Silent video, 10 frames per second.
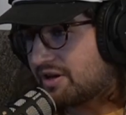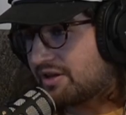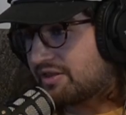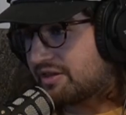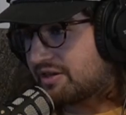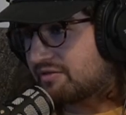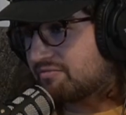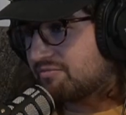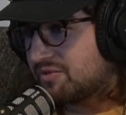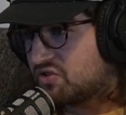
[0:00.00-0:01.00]
that, I think
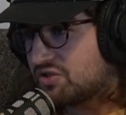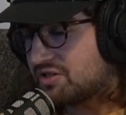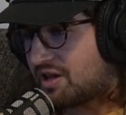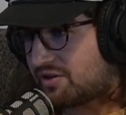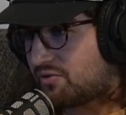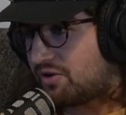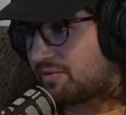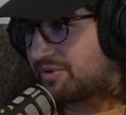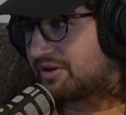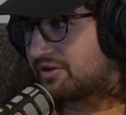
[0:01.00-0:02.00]
this is not going
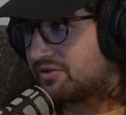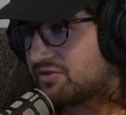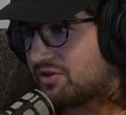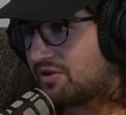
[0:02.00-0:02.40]
to be a good song.